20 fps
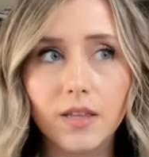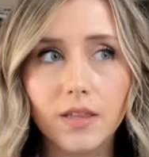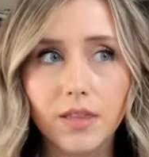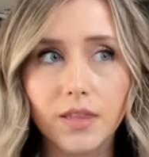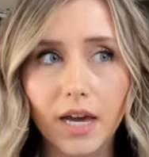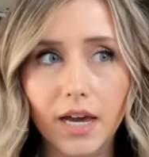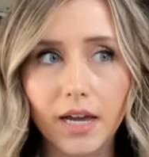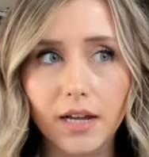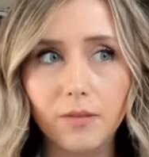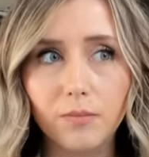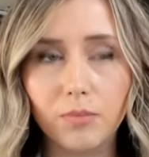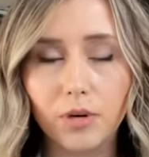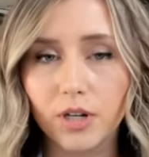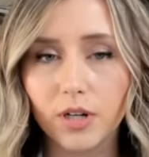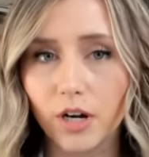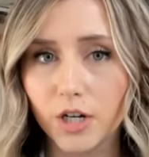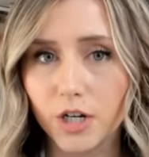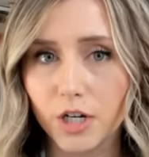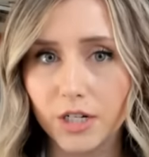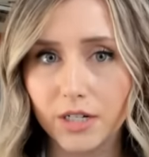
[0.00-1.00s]
Then
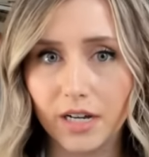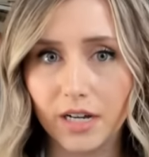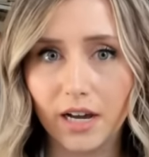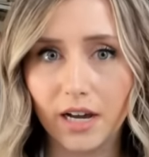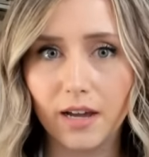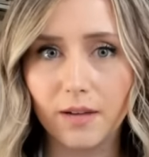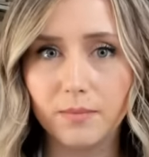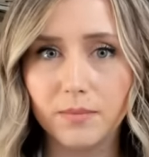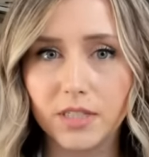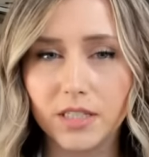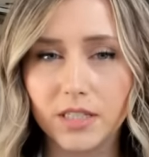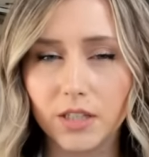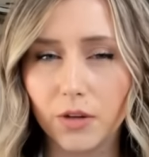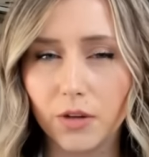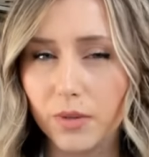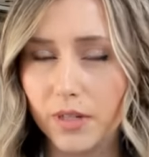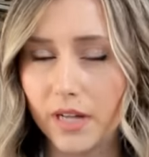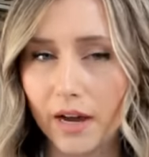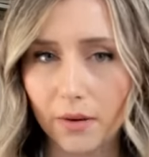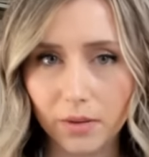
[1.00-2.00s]
production times
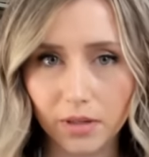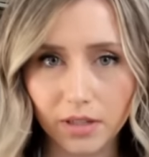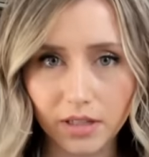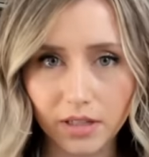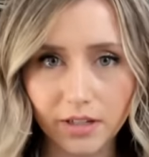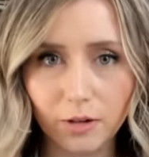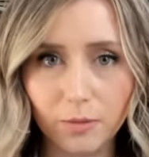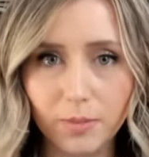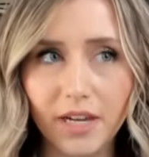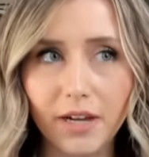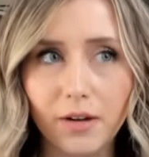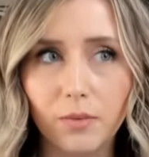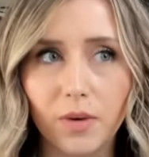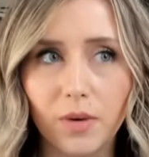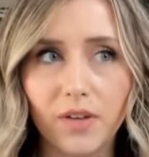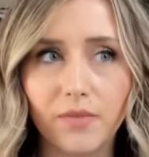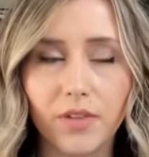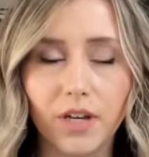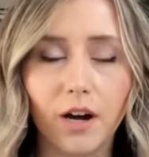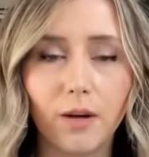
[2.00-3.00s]
slowed down a little bit
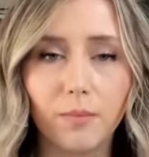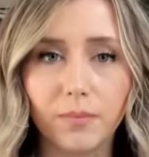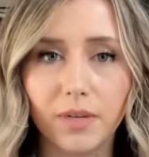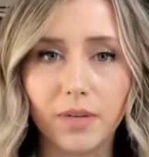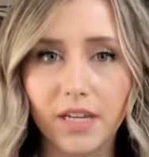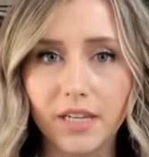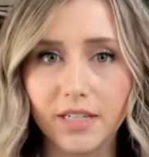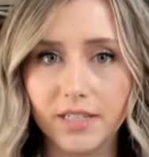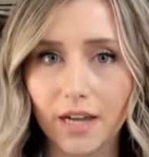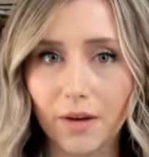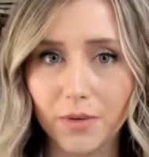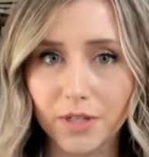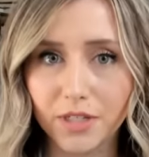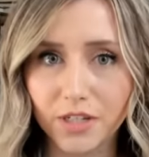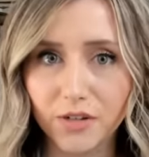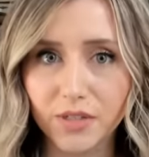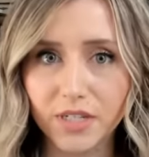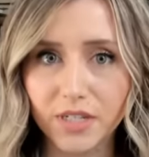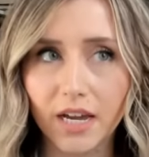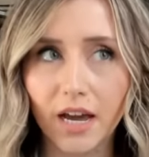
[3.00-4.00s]
with the companies I was
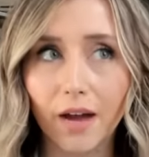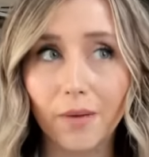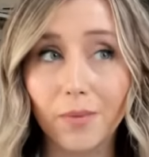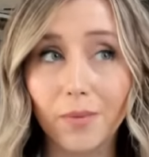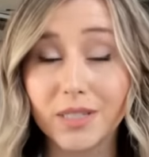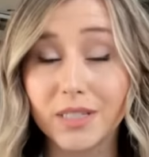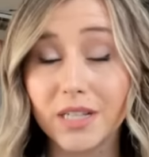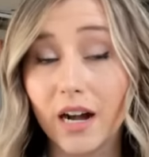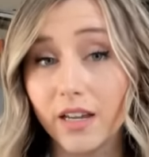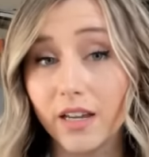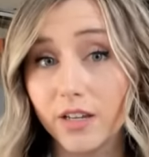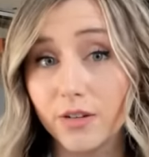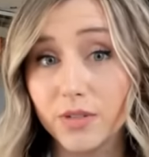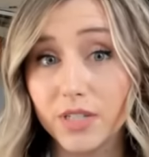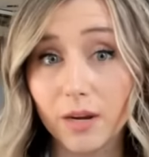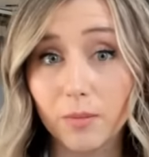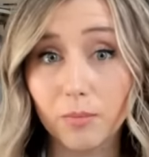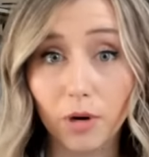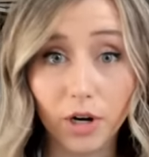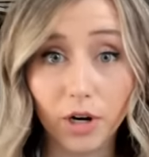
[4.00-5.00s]
using. I was not
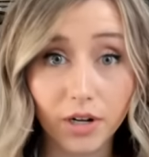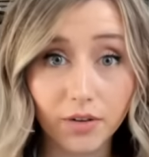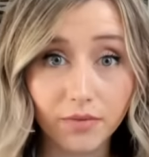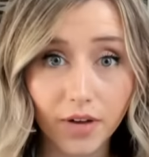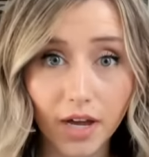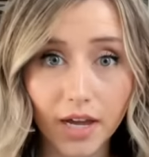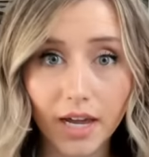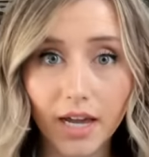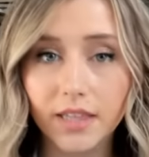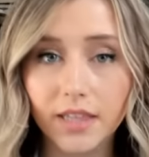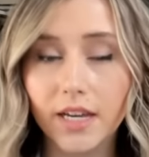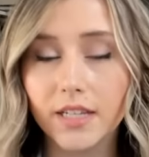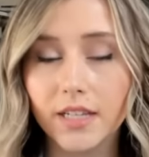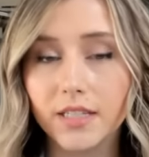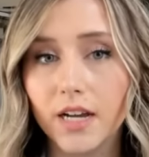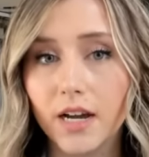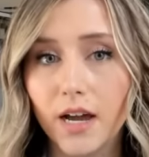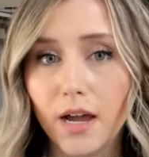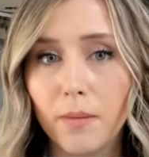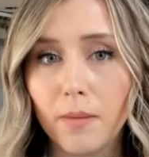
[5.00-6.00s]
using Printify at
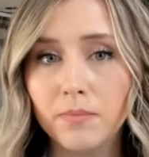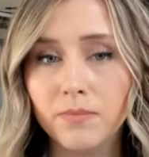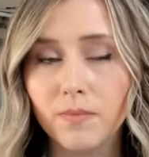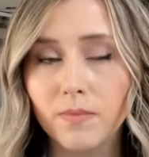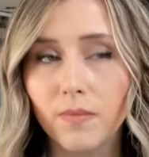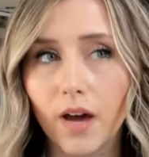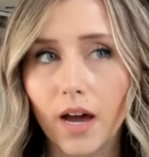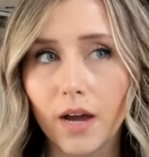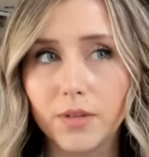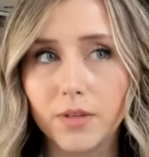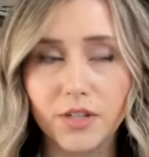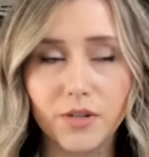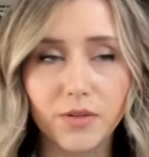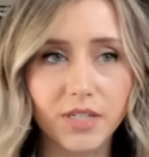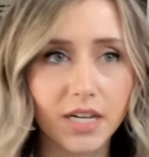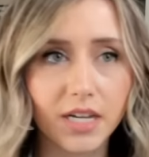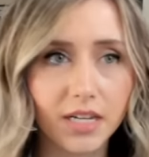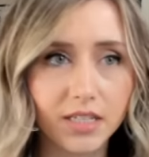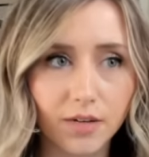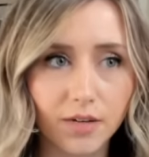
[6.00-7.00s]
that time, I was
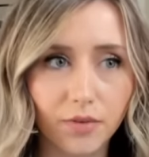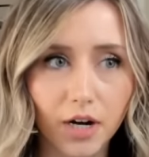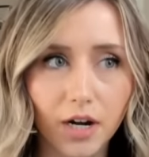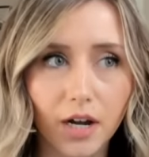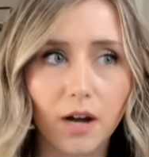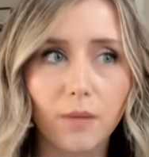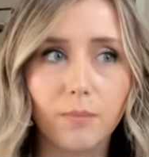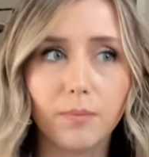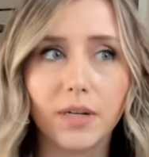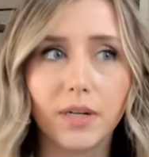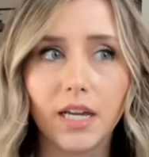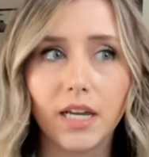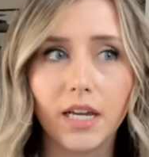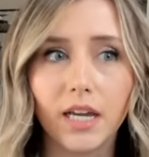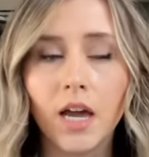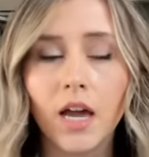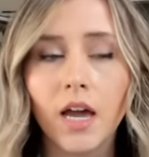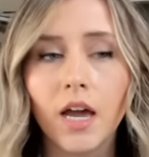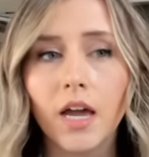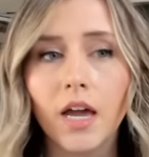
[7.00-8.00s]
using a different
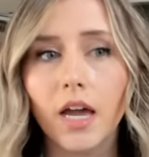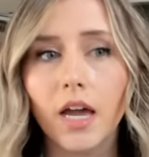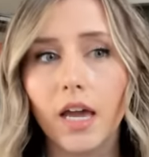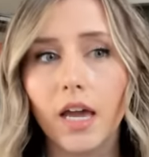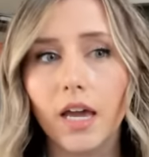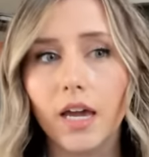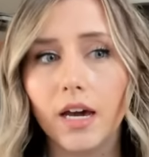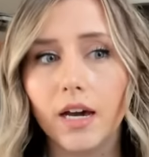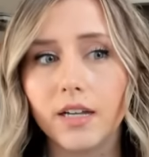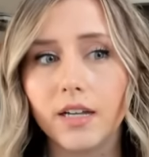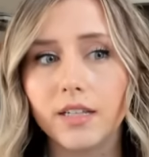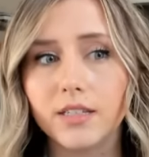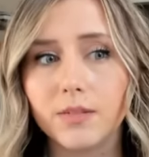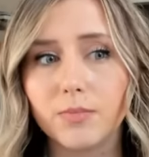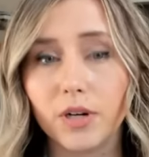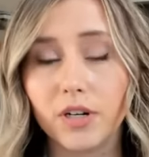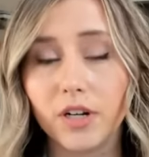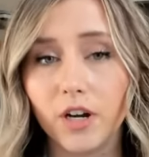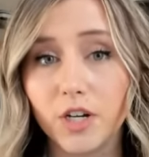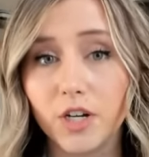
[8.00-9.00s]
company.
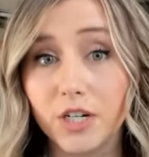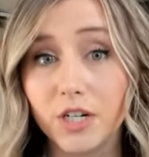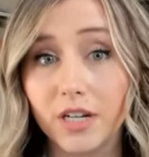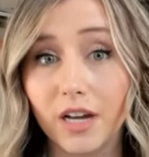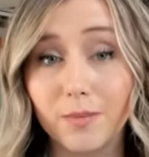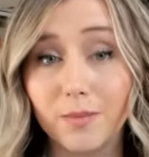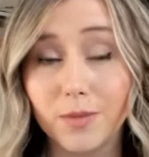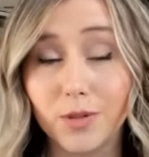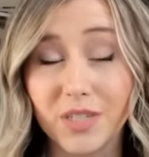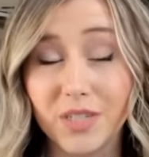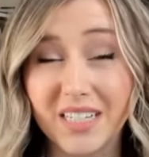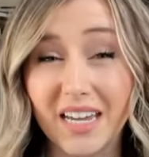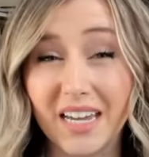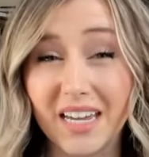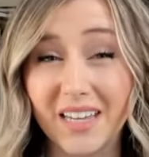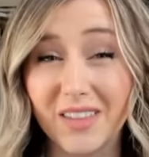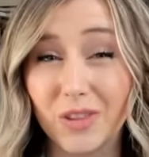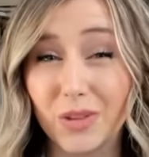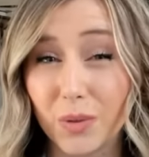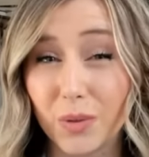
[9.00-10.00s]
And production times was
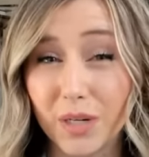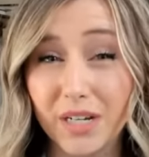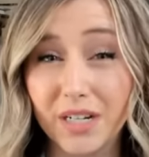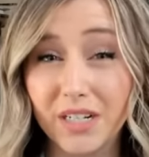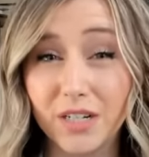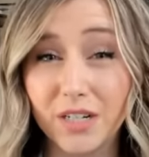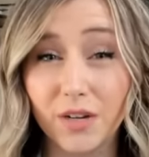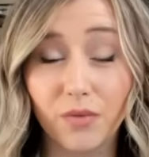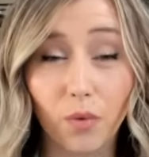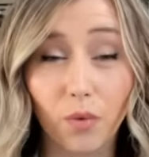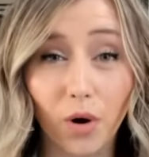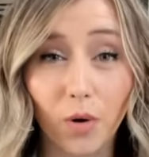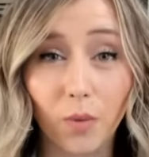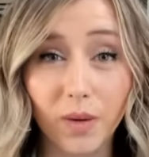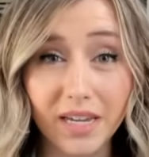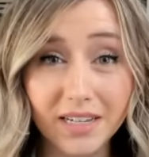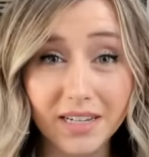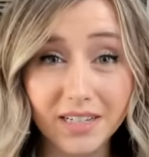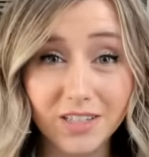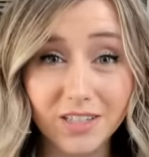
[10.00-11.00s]
taking three to four
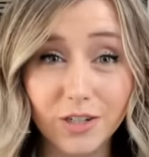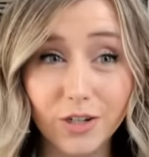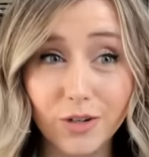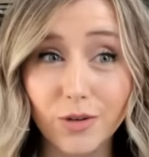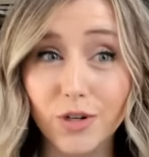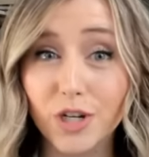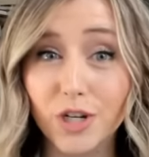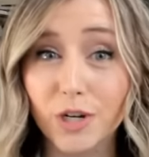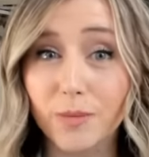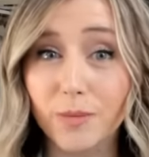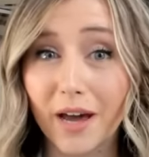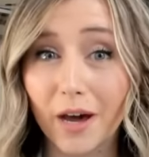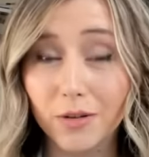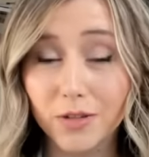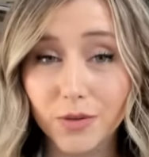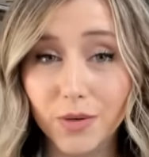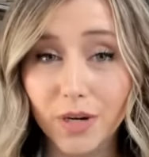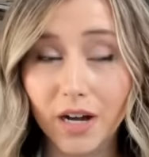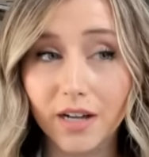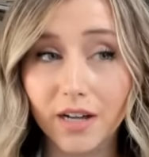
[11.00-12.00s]
weeks to ship
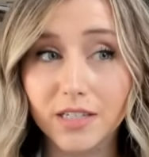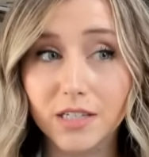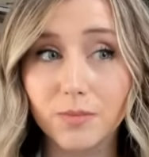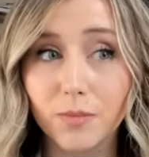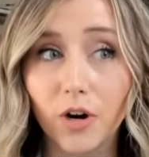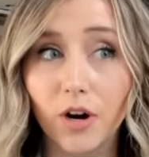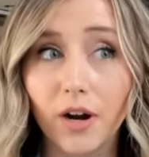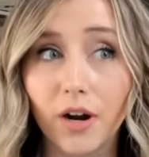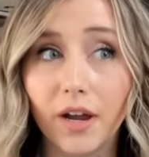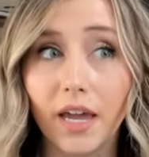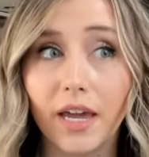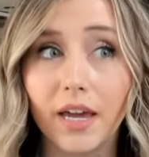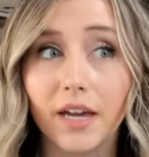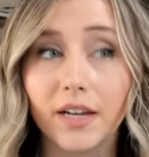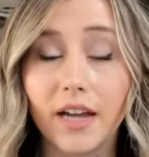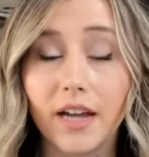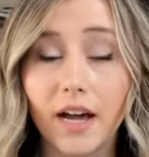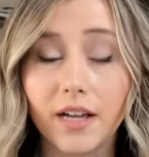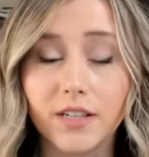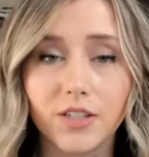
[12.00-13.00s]
out to a customer.
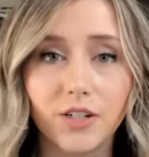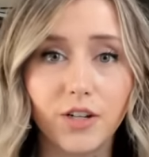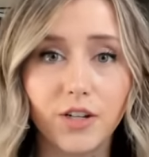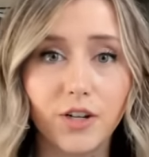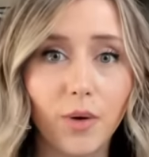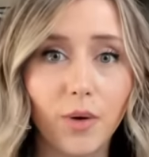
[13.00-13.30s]
And as a